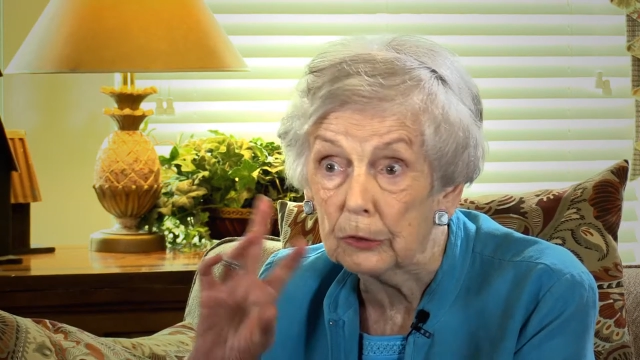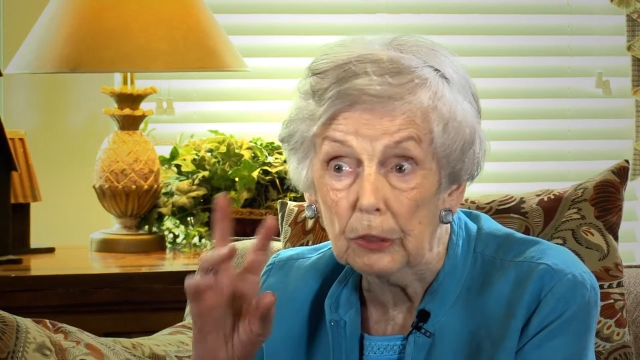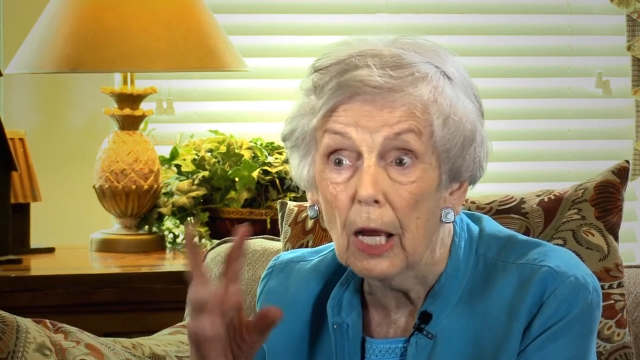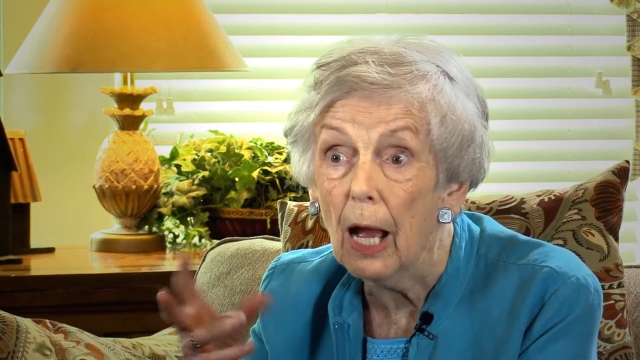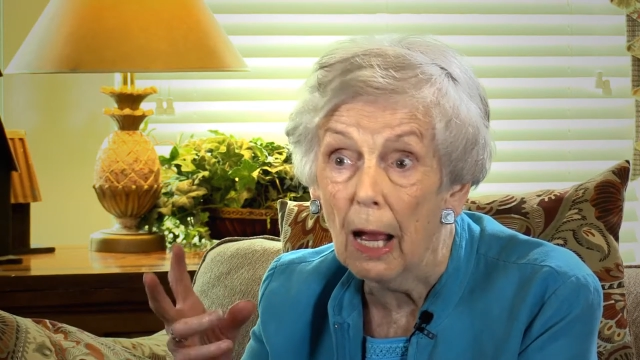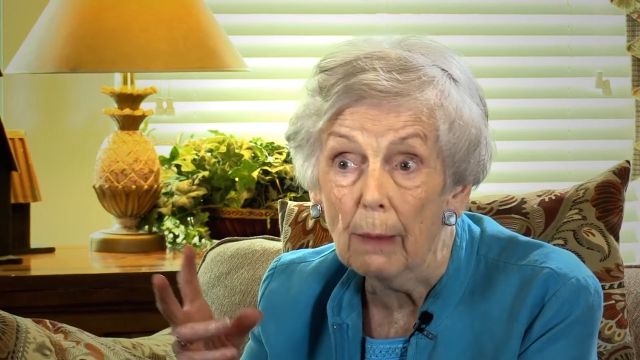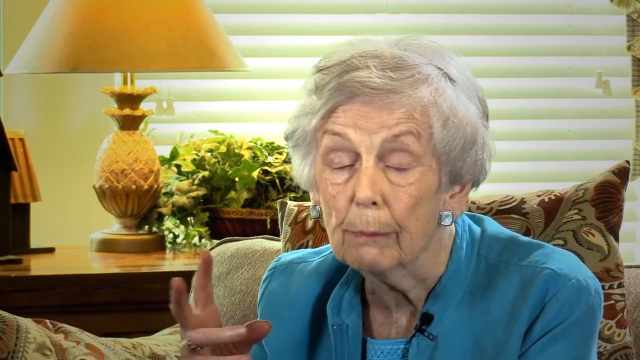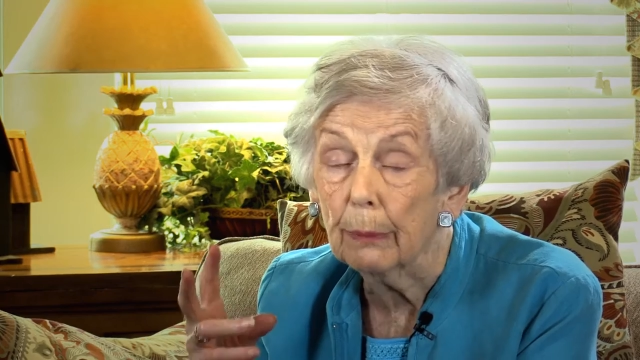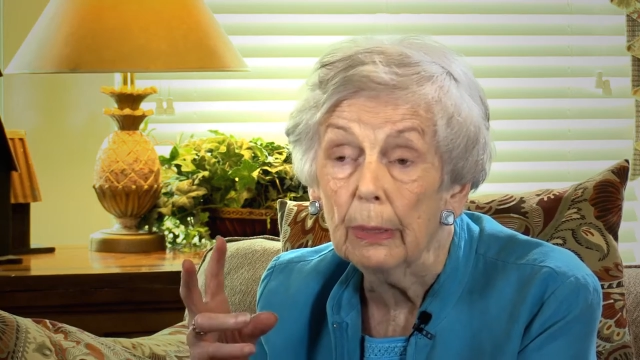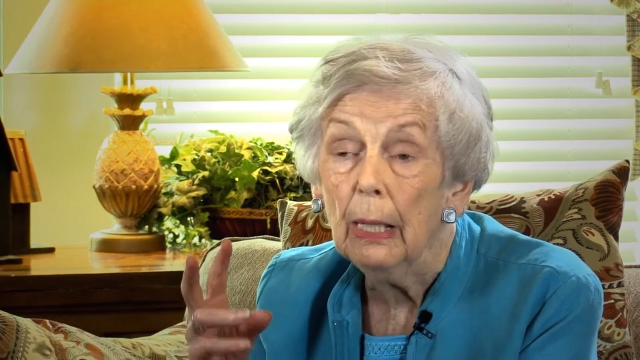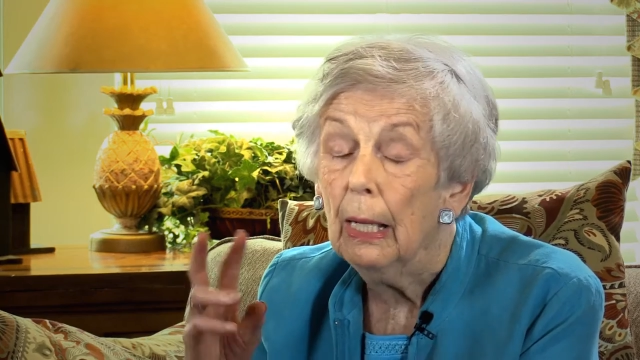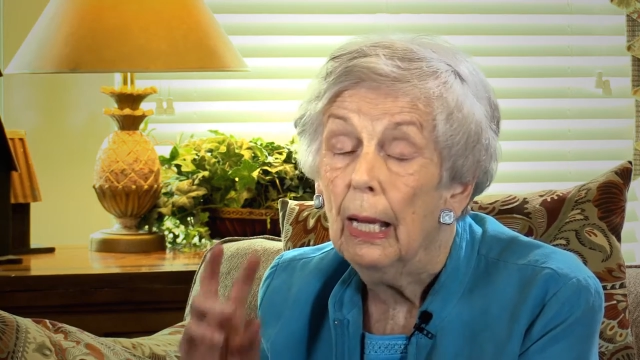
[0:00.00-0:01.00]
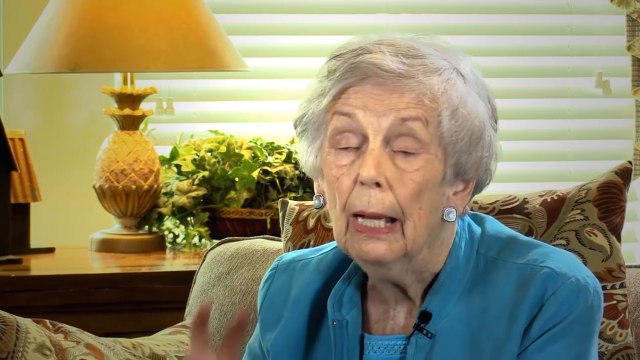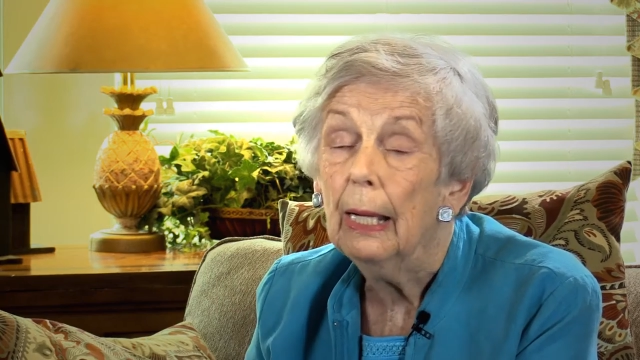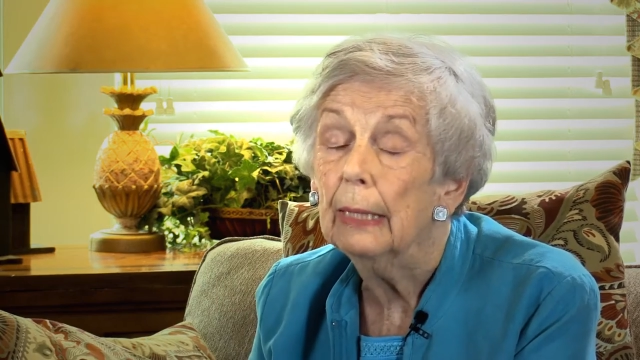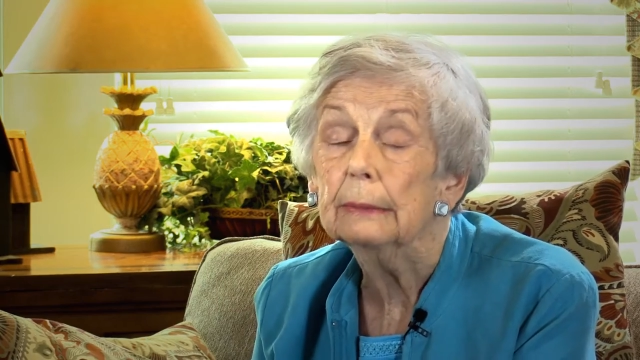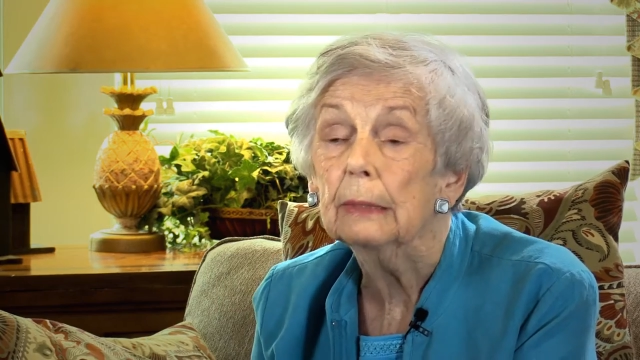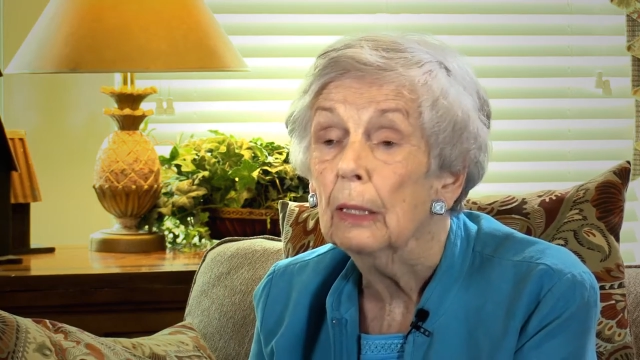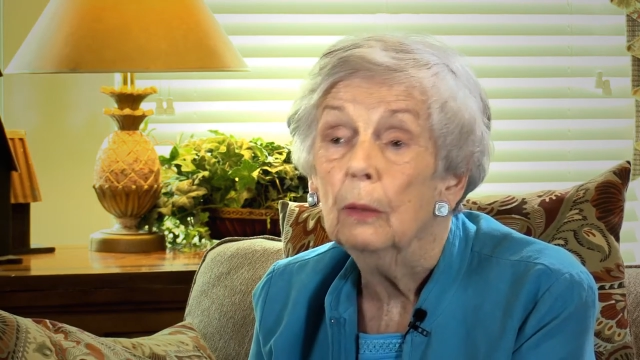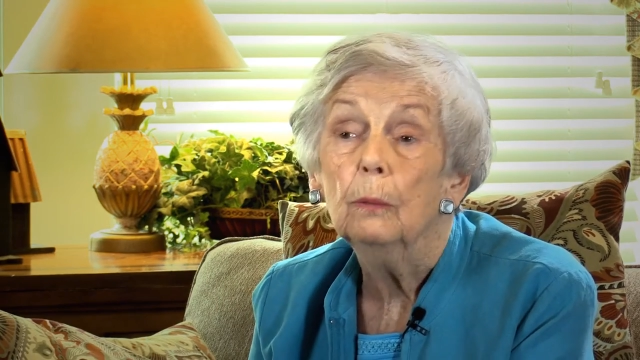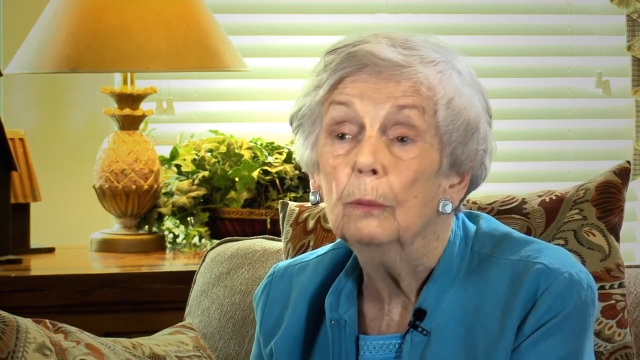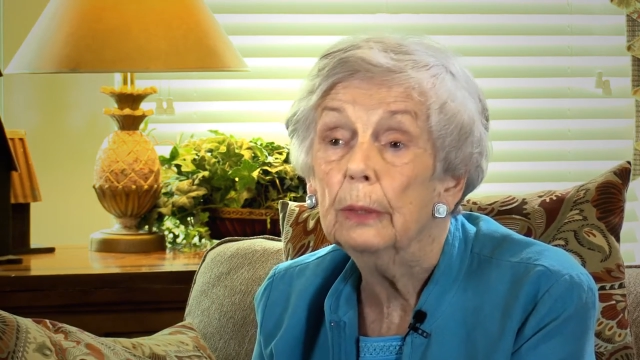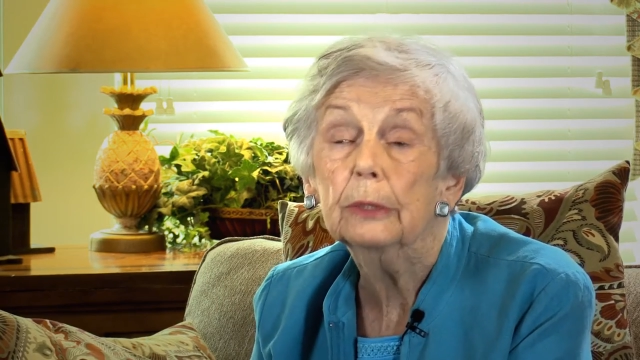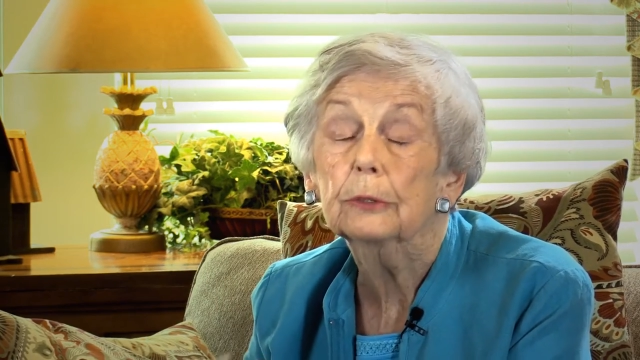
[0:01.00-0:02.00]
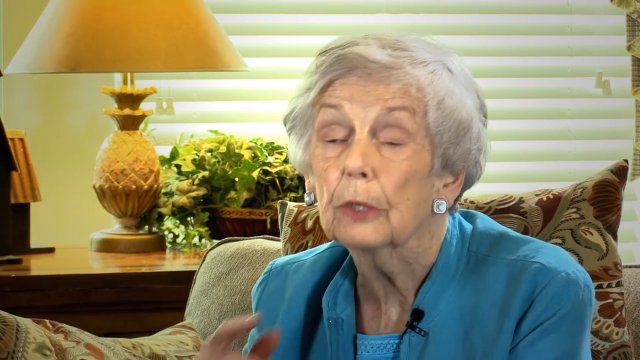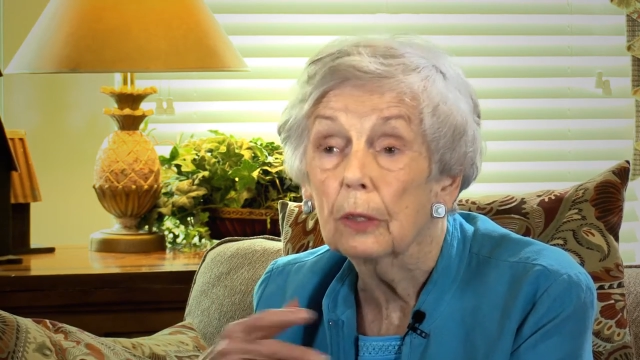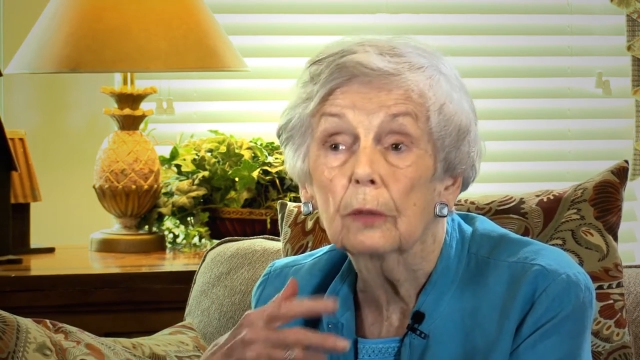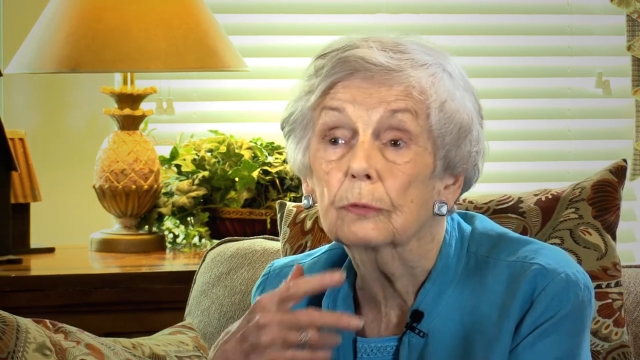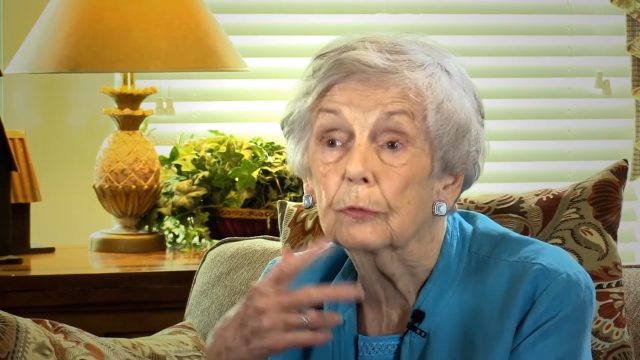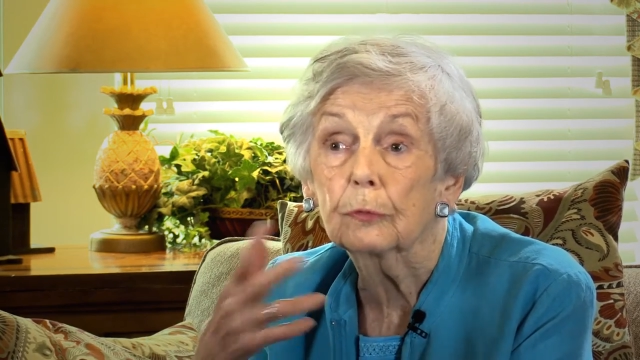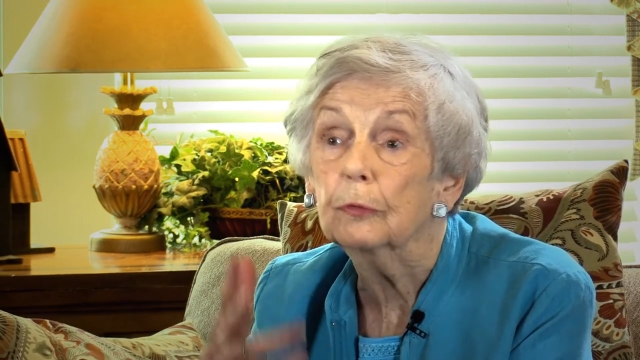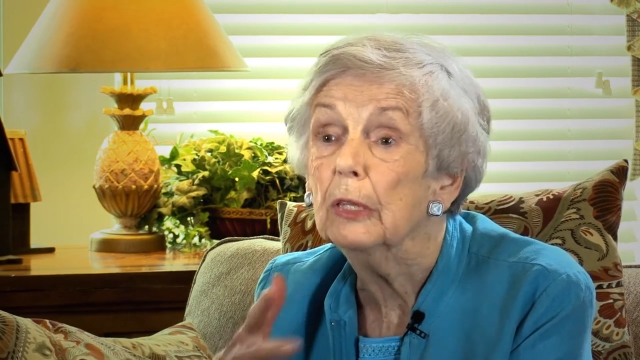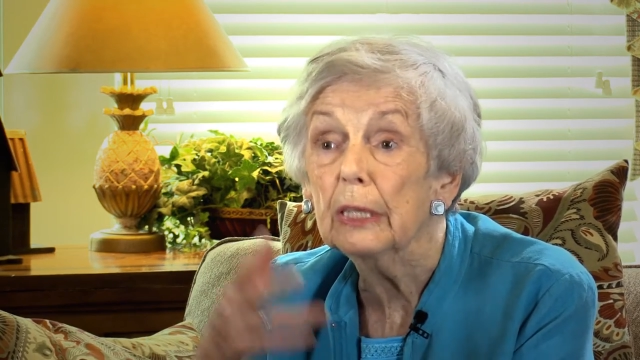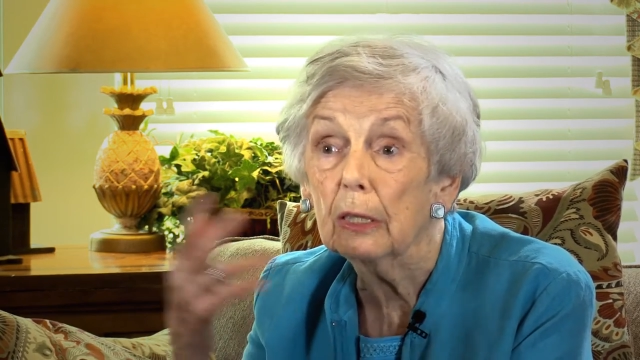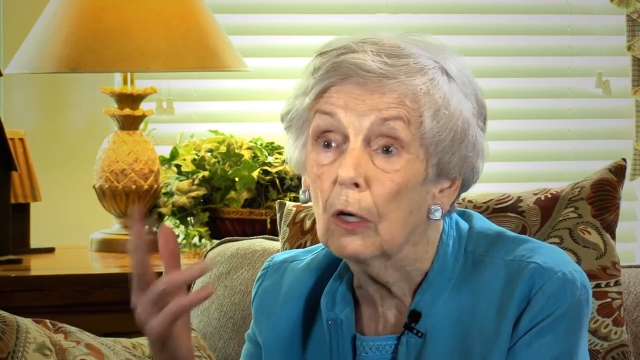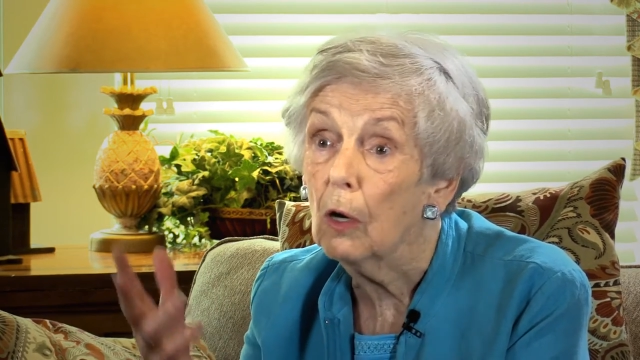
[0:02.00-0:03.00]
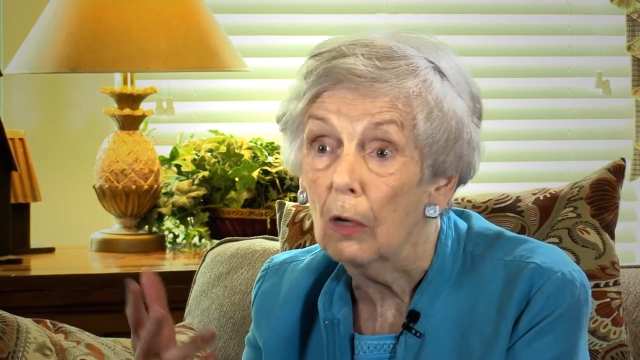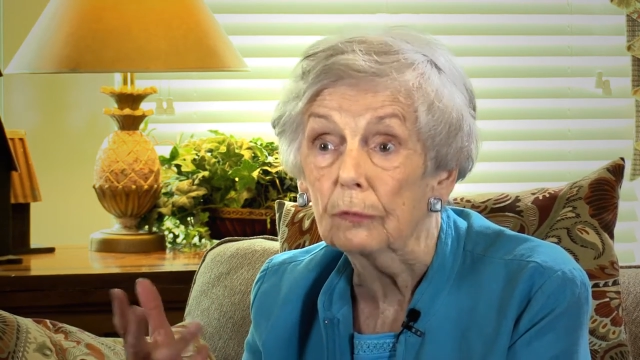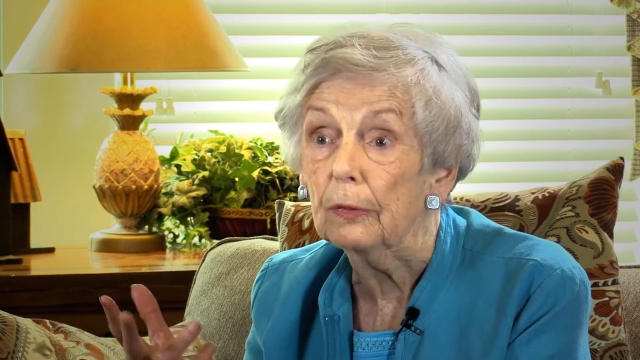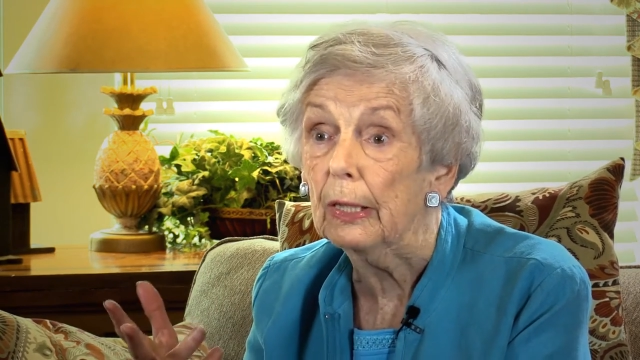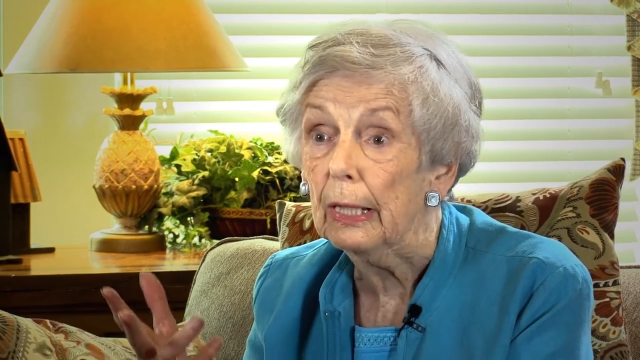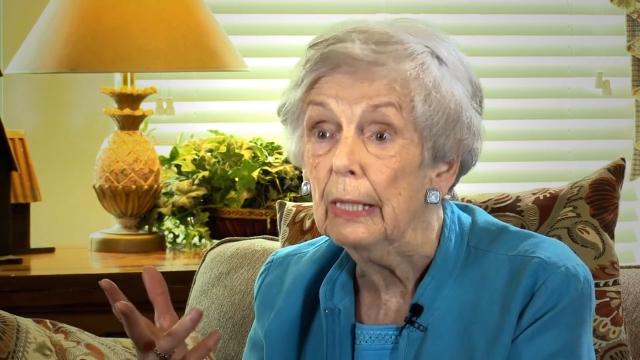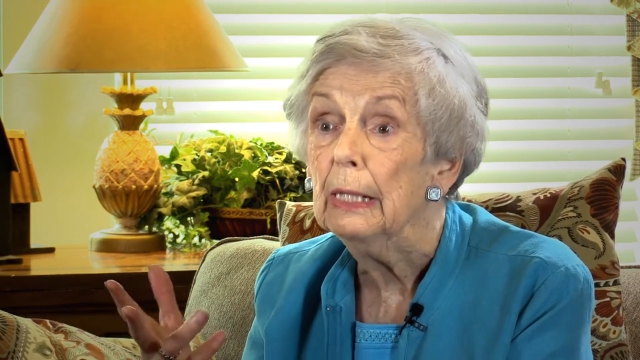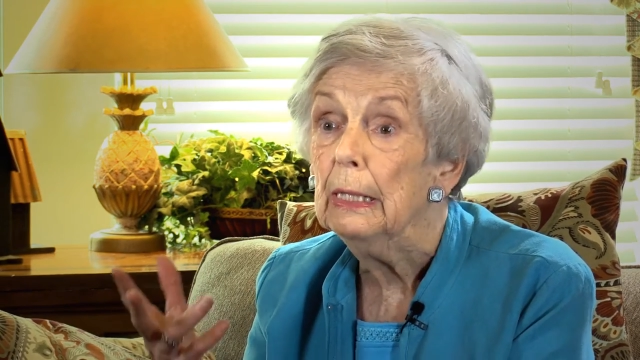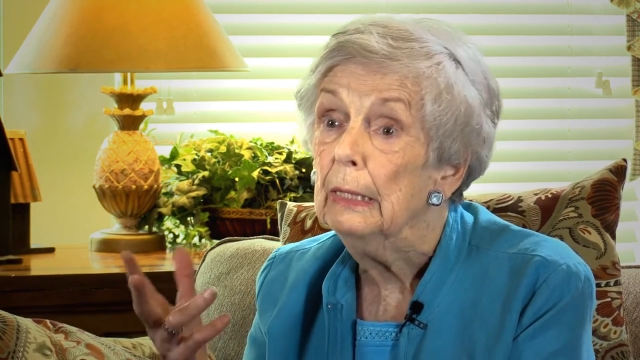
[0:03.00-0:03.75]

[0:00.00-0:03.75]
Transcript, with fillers: shop, and we served free coffee